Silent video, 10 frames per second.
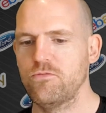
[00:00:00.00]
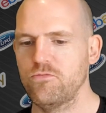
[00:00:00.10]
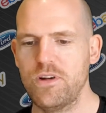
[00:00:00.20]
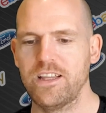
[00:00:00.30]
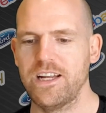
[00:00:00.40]

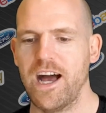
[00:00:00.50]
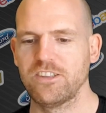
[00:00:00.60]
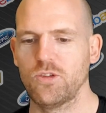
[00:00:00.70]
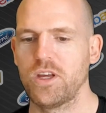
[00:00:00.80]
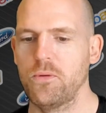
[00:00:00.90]
Really
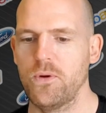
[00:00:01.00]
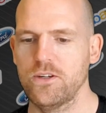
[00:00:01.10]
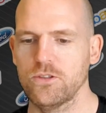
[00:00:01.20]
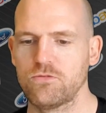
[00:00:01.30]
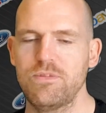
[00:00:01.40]
nice looking
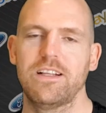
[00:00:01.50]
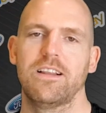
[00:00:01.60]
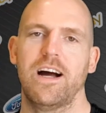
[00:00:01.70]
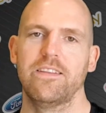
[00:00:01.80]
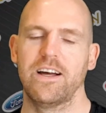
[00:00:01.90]
wheels. Really
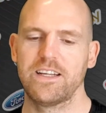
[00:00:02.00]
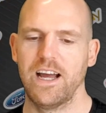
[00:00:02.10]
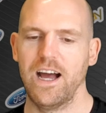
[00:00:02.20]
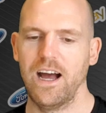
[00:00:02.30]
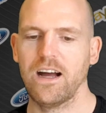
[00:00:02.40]
like that
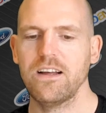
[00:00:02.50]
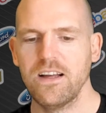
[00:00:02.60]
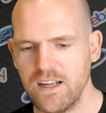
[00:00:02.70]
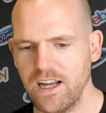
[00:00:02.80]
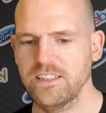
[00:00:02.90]
car.
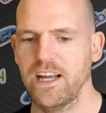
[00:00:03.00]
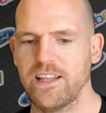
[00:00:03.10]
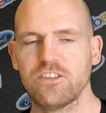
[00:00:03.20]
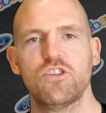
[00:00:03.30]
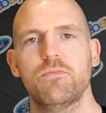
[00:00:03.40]
And yeah,
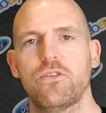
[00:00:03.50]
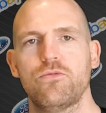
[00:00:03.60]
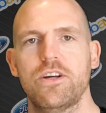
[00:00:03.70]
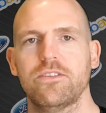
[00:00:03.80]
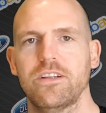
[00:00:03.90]
that's number
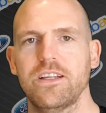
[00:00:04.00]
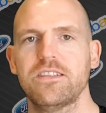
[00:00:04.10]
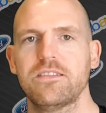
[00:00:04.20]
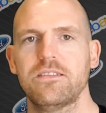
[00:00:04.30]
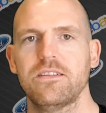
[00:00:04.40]
3 on the
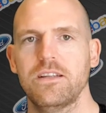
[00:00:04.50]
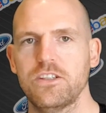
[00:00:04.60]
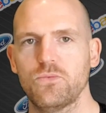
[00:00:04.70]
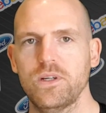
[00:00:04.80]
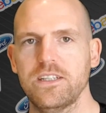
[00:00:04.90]
list
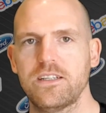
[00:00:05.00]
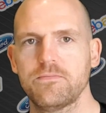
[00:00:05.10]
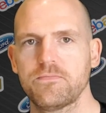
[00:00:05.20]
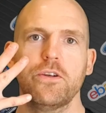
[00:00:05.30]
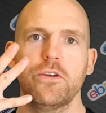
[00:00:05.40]
this
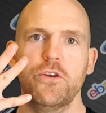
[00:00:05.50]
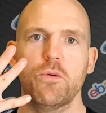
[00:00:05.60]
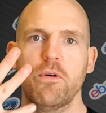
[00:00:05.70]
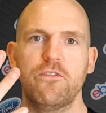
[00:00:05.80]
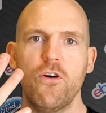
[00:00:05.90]
week.
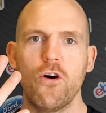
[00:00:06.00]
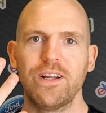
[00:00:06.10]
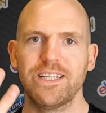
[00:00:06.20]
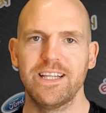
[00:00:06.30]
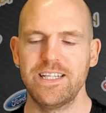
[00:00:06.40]
Number 4
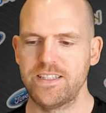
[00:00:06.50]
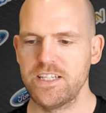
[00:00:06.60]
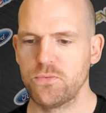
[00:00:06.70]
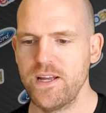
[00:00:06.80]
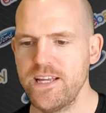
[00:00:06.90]
on the list
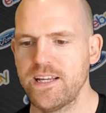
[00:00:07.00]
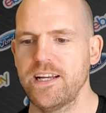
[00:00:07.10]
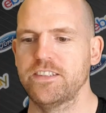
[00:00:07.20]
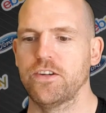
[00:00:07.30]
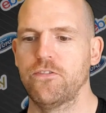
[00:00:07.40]
this week
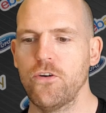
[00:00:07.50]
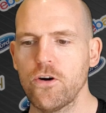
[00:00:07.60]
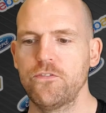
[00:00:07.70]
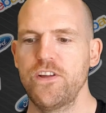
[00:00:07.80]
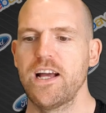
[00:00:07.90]
is a
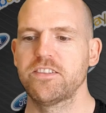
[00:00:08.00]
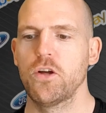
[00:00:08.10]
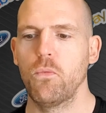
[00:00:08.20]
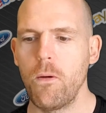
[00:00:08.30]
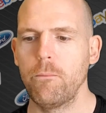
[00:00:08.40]
Ford
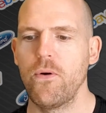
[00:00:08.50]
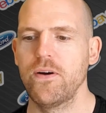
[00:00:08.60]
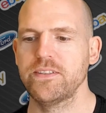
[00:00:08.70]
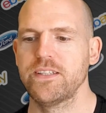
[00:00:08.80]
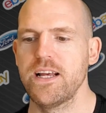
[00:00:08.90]
Fiesta
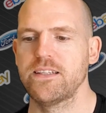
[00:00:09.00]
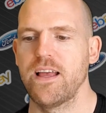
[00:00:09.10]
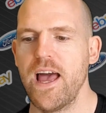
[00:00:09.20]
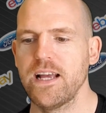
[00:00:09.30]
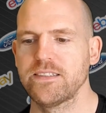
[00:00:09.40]

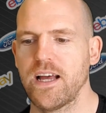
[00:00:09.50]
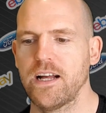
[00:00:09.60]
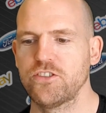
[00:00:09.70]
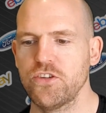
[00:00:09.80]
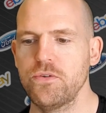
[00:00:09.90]
1.6
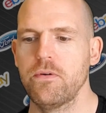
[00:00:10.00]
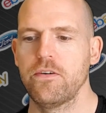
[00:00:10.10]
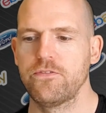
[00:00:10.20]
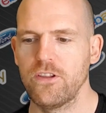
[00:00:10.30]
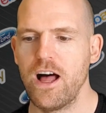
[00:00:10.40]
XR2
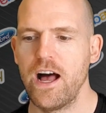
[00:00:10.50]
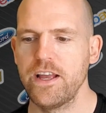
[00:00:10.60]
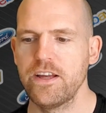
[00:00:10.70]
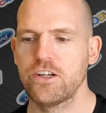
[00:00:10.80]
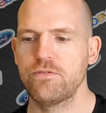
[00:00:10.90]

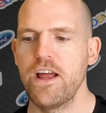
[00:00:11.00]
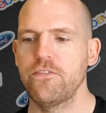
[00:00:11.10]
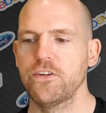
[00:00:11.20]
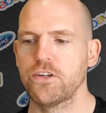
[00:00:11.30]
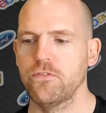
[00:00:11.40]
Fly
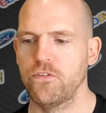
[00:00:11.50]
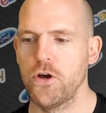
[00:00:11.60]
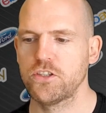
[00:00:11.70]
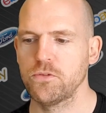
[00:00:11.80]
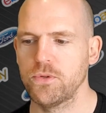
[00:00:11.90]
Crayford
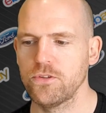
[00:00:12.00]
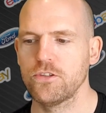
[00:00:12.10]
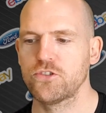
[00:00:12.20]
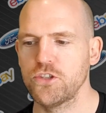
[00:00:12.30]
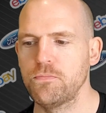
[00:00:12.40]
convertible,
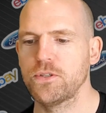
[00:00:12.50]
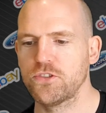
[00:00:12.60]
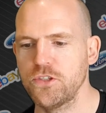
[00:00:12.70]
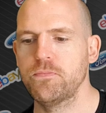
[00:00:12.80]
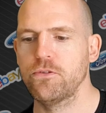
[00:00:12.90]
super
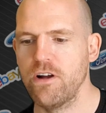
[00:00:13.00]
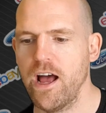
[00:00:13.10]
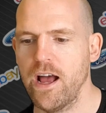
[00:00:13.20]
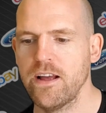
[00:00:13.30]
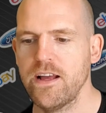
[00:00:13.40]

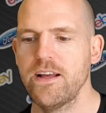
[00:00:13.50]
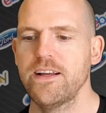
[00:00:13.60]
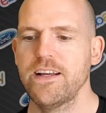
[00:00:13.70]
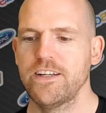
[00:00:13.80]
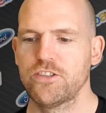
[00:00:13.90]
rare.
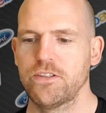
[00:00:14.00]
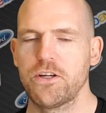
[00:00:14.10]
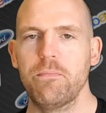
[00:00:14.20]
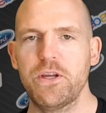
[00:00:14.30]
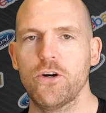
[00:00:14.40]
It
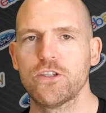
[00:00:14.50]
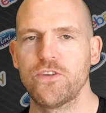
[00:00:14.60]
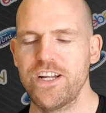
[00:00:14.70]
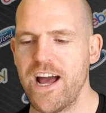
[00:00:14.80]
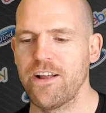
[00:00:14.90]
can be yours
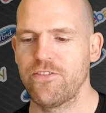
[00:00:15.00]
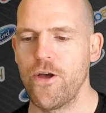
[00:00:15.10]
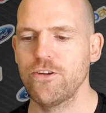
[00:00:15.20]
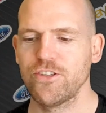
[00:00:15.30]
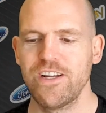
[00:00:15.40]
for
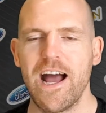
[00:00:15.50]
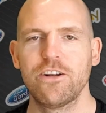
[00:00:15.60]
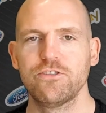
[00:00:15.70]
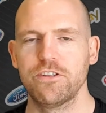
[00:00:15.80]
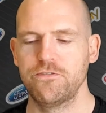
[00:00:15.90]

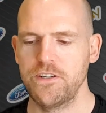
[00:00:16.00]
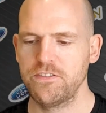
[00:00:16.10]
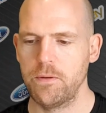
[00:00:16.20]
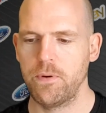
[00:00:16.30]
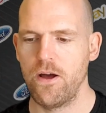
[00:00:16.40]

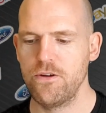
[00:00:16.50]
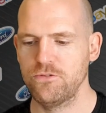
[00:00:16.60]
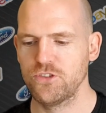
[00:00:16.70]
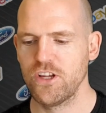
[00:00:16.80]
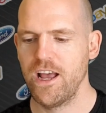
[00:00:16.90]

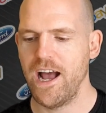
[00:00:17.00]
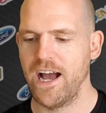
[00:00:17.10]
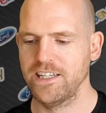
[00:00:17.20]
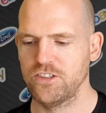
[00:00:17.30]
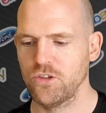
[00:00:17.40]
£9,950
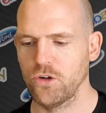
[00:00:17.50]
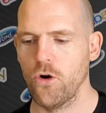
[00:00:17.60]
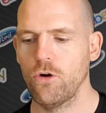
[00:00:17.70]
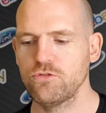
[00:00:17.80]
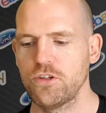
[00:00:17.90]
and it's done
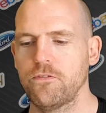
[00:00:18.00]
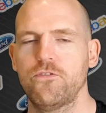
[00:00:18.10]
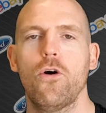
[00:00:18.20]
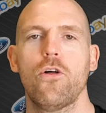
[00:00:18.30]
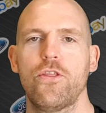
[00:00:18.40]

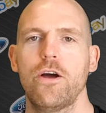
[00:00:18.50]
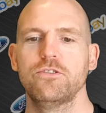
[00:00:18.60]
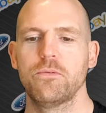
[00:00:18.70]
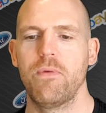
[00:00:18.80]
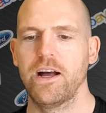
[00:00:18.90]

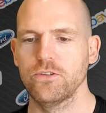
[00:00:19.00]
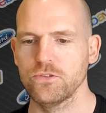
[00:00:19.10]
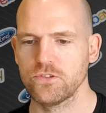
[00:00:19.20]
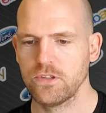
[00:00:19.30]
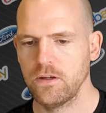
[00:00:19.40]
104,000
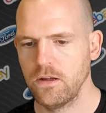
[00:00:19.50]
miles.